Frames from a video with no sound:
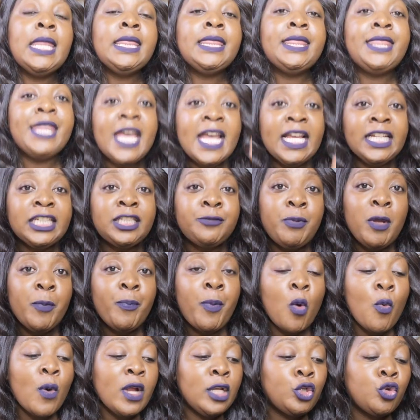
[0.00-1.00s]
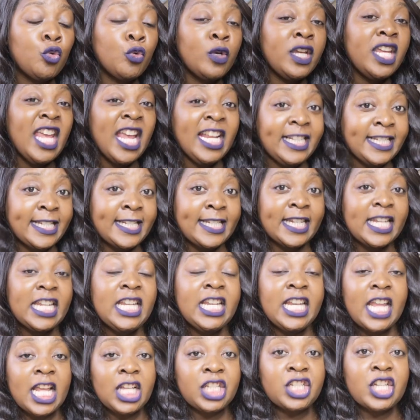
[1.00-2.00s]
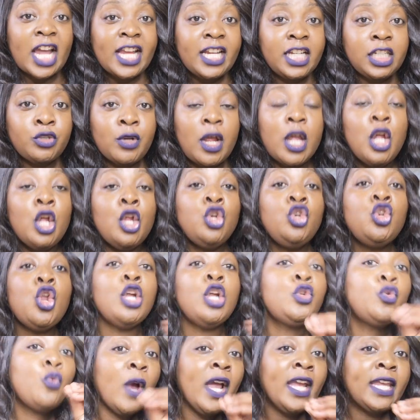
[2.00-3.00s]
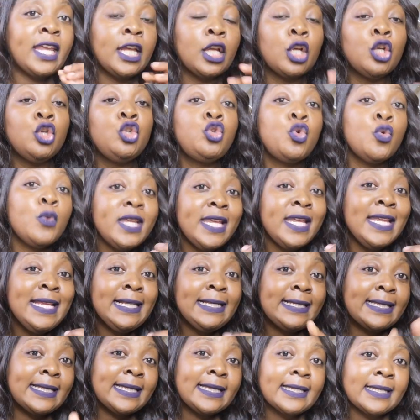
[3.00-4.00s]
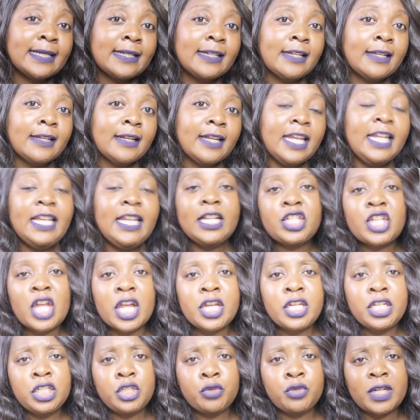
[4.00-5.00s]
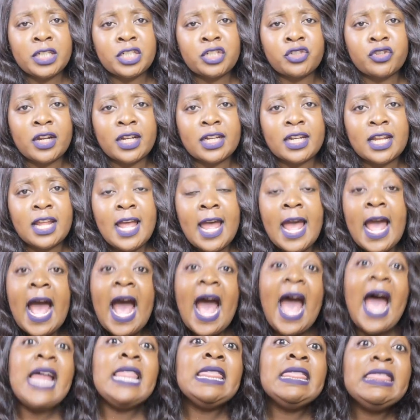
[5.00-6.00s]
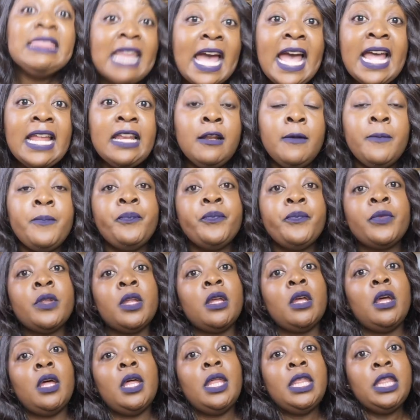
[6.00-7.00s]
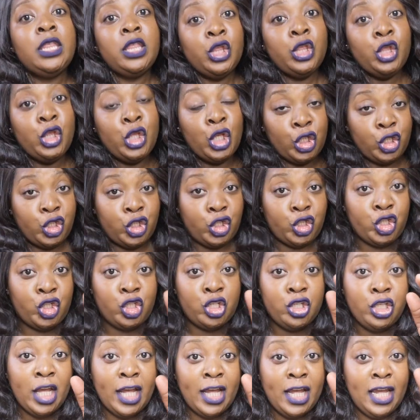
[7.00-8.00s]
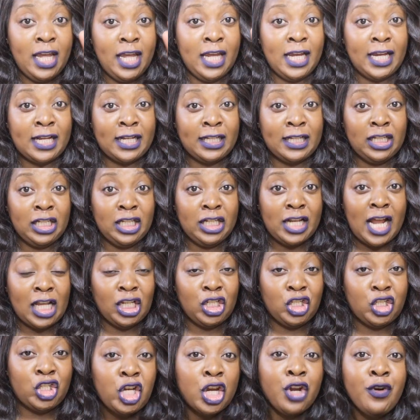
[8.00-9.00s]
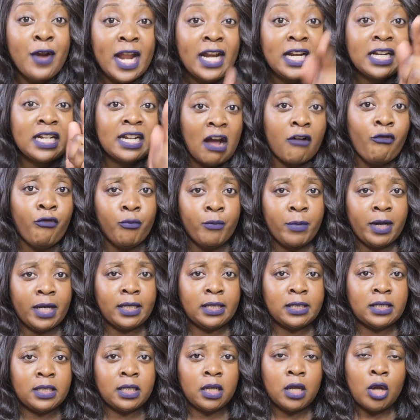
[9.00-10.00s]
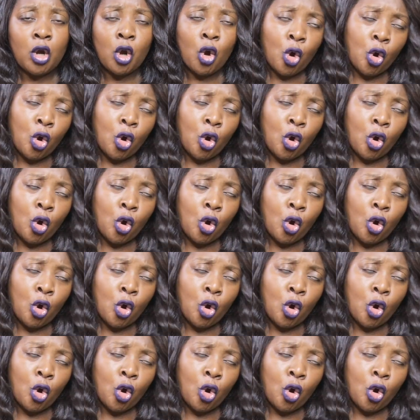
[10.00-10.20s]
These people went to eat in a Chinese, not working, to eat in a Chinese restaurant. And then the Nigerian government,